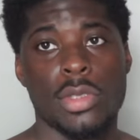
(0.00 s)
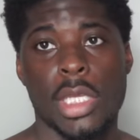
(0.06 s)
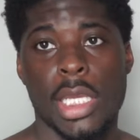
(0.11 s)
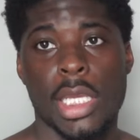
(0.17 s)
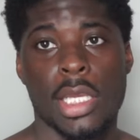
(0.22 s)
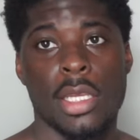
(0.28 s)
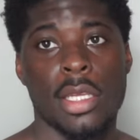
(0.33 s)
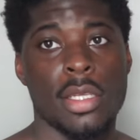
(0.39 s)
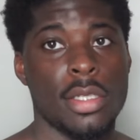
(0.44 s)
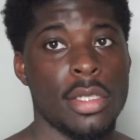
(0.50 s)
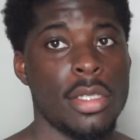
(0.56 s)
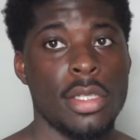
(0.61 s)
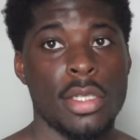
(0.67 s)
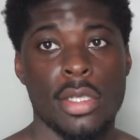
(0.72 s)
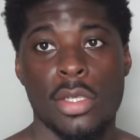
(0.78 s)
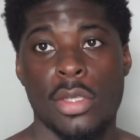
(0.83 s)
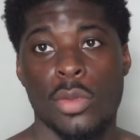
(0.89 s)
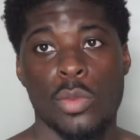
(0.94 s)
Hey,
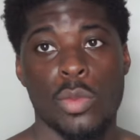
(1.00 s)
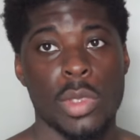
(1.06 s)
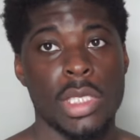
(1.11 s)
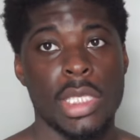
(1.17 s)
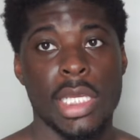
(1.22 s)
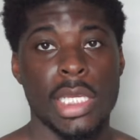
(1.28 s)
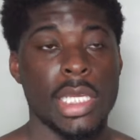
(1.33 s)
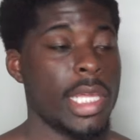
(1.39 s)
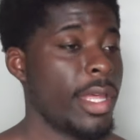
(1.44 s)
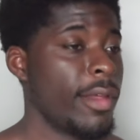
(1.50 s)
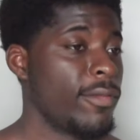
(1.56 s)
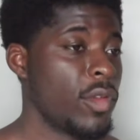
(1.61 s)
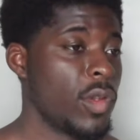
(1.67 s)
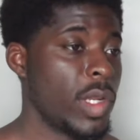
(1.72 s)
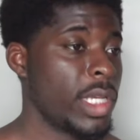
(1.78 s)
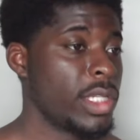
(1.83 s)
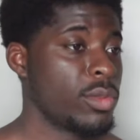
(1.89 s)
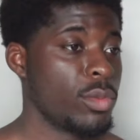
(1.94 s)
what they give you,
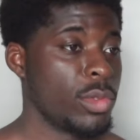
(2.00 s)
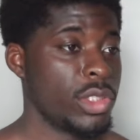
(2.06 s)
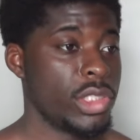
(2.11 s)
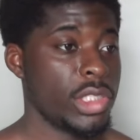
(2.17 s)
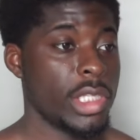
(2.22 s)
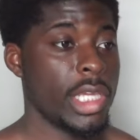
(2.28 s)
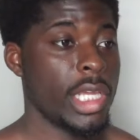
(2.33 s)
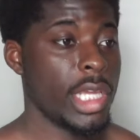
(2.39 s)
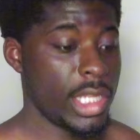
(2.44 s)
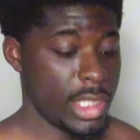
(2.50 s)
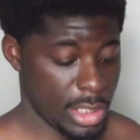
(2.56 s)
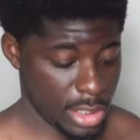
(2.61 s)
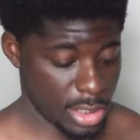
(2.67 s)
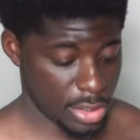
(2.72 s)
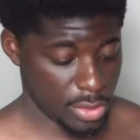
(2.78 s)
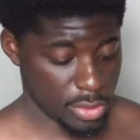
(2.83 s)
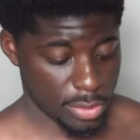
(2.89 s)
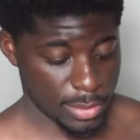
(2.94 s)
that's what you get.
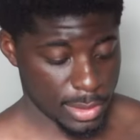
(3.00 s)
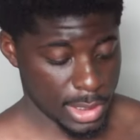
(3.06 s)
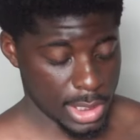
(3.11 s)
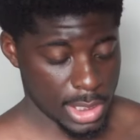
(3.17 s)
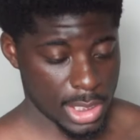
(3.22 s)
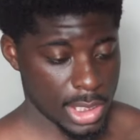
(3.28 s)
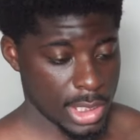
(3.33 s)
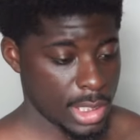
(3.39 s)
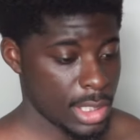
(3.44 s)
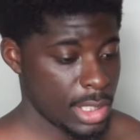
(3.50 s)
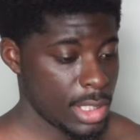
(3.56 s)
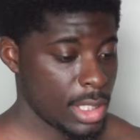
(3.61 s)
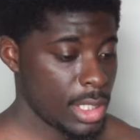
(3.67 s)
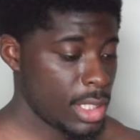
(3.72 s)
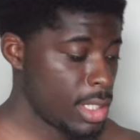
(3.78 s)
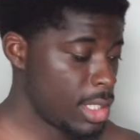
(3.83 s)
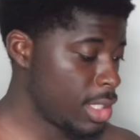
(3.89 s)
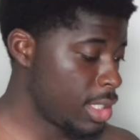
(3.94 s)
You know what I'm saying?
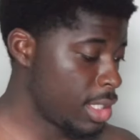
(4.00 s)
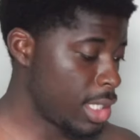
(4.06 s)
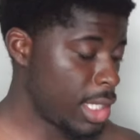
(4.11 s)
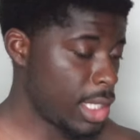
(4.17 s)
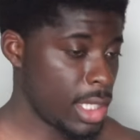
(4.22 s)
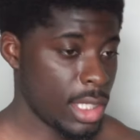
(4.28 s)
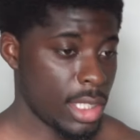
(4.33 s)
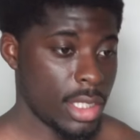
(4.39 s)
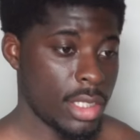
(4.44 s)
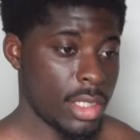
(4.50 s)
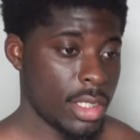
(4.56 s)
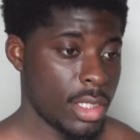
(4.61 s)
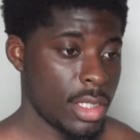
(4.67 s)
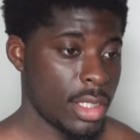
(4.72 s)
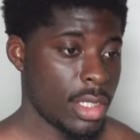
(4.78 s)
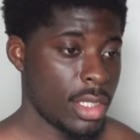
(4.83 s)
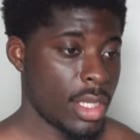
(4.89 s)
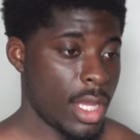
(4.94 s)
And
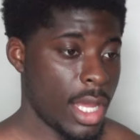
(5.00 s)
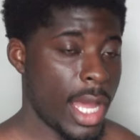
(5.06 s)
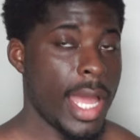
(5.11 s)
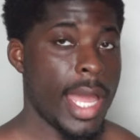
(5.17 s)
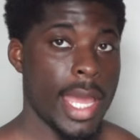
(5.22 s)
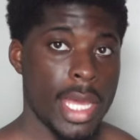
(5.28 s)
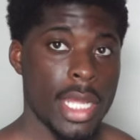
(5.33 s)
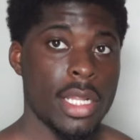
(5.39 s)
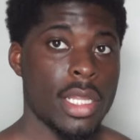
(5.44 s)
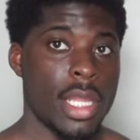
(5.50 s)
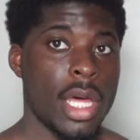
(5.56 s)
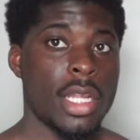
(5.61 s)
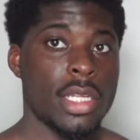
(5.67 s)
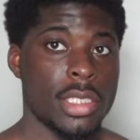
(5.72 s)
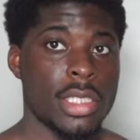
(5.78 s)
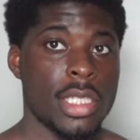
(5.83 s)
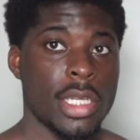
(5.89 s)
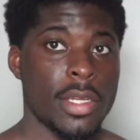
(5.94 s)
I had a lot
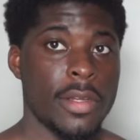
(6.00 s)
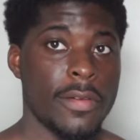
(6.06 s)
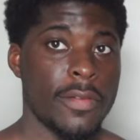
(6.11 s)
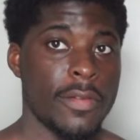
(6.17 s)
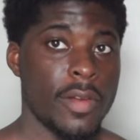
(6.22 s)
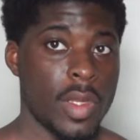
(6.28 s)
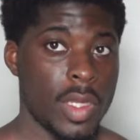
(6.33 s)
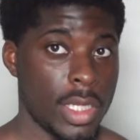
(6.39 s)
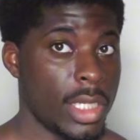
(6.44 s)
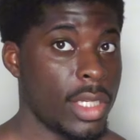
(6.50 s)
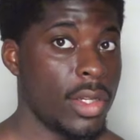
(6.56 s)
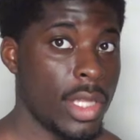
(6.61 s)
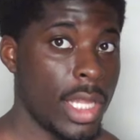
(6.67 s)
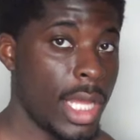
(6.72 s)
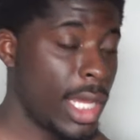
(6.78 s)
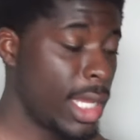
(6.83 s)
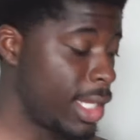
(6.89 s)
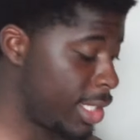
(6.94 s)
of stuff. I ain't gonna
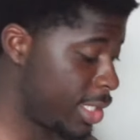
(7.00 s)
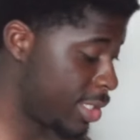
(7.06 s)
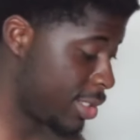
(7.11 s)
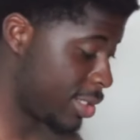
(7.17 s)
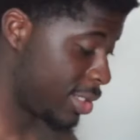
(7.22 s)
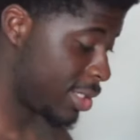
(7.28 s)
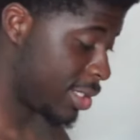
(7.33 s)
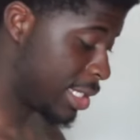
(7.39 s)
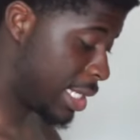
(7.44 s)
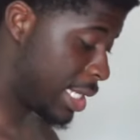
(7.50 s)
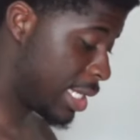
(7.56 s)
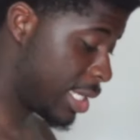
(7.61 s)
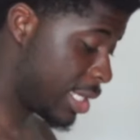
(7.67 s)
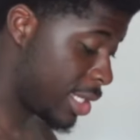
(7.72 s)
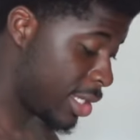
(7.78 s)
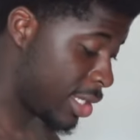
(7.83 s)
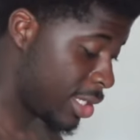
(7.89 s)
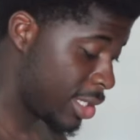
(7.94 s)
lie.
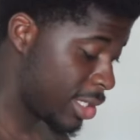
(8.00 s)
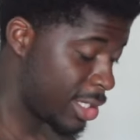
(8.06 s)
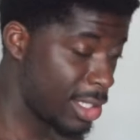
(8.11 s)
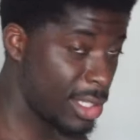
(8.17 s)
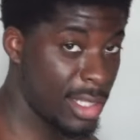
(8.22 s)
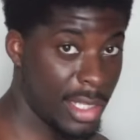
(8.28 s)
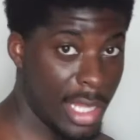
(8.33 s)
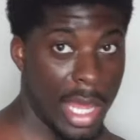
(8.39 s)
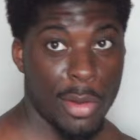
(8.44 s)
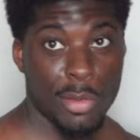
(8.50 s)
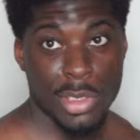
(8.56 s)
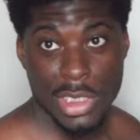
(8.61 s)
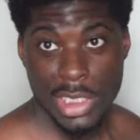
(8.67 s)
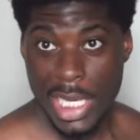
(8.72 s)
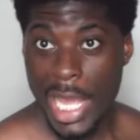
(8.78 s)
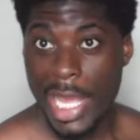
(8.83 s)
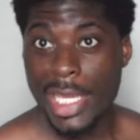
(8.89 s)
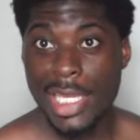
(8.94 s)
I was
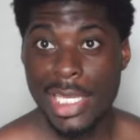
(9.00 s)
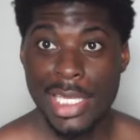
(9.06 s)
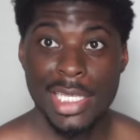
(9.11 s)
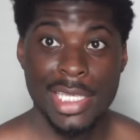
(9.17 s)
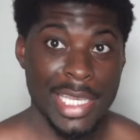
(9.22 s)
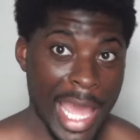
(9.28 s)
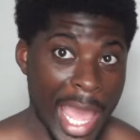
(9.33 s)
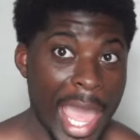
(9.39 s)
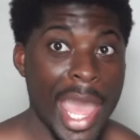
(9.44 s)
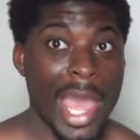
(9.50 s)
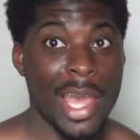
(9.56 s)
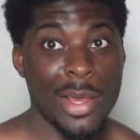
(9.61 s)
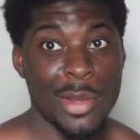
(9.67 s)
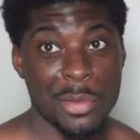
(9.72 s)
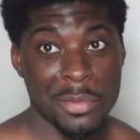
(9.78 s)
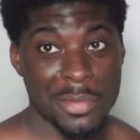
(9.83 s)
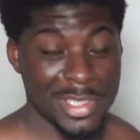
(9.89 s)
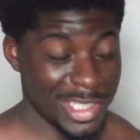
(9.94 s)
Nike
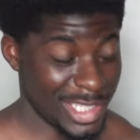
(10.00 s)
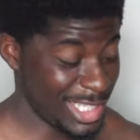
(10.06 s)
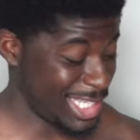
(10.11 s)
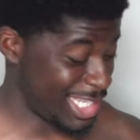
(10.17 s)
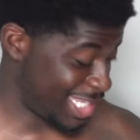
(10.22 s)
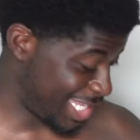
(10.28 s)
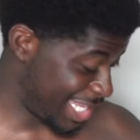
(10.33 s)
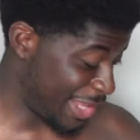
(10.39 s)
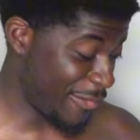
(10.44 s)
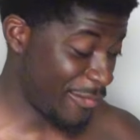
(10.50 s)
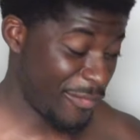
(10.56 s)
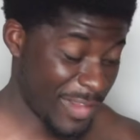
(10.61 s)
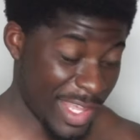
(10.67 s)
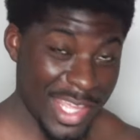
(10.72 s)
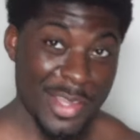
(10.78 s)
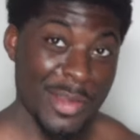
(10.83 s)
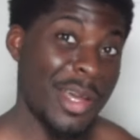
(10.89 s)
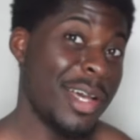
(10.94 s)
down. you
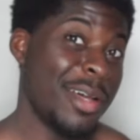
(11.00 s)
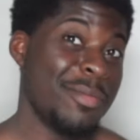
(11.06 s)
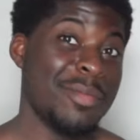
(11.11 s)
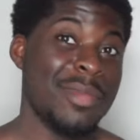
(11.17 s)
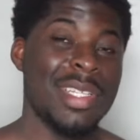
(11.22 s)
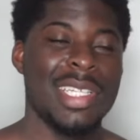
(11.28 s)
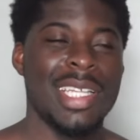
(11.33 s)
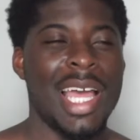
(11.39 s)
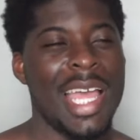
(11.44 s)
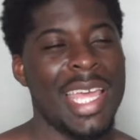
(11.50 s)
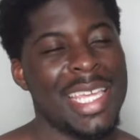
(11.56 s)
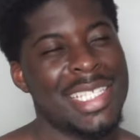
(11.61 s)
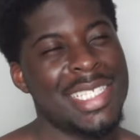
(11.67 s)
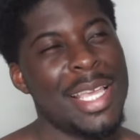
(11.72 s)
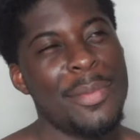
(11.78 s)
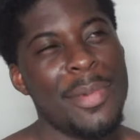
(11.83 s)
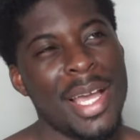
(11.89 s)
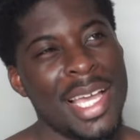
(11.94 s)
feel?
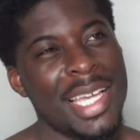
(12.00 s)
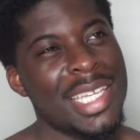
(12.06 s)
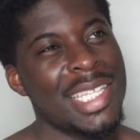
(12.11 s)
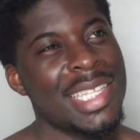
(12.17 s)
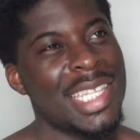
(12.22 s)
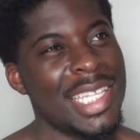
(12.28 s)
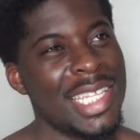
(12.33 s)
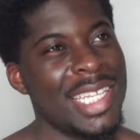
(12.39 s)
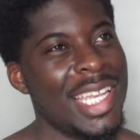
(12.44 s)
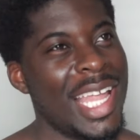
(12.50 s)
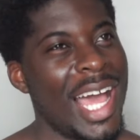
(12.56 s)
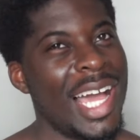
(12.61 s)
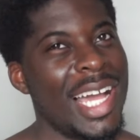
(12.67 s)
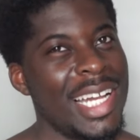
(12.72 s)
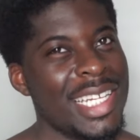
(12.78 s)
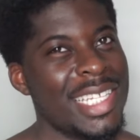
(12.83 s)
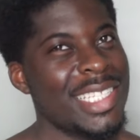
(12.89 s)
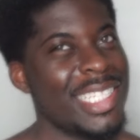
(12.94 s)
Except I get the
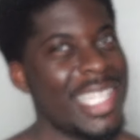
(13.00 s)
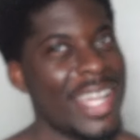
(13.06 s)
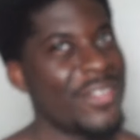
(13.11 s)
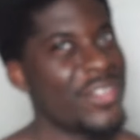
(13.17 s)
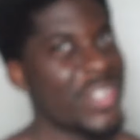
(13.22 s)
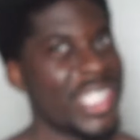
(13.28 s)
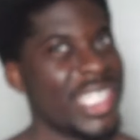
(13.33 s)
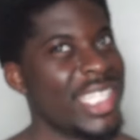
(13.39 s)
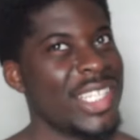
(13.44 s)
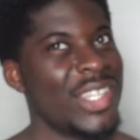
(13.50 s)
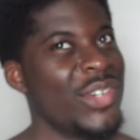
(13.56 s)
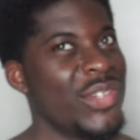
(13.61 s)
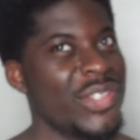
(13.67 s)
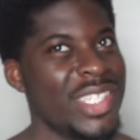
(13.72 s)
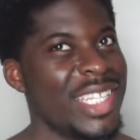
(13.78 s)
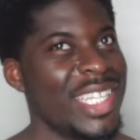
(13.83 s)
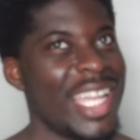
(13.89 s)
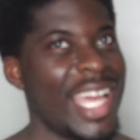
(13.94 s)
I never get
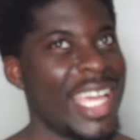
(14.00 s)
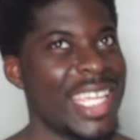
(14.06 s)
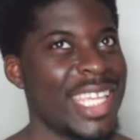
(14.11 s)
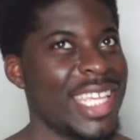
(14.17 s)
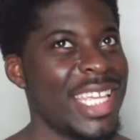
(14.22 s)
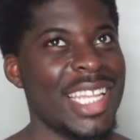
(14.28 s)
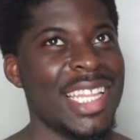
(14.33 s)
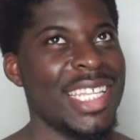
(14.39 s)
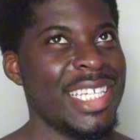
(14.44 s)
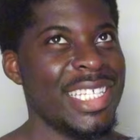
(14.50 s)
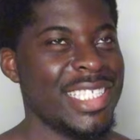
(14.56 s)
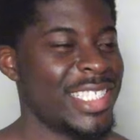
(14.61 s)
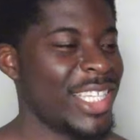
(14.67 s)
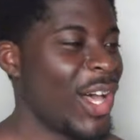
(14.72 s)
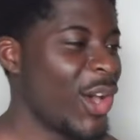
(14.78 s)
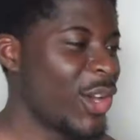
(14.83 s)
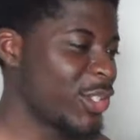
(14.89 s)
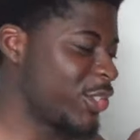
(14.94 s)
on the Nike Elite
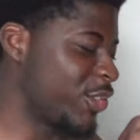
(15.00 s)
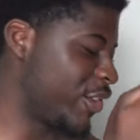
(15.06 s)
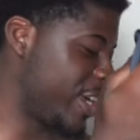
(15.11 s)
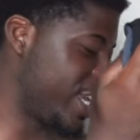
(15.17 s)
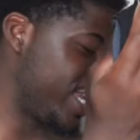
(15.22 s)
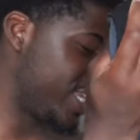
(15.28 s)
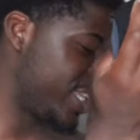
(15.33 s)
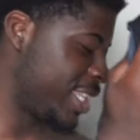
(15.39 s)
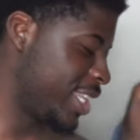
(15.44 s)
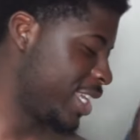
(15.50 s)
Sock train.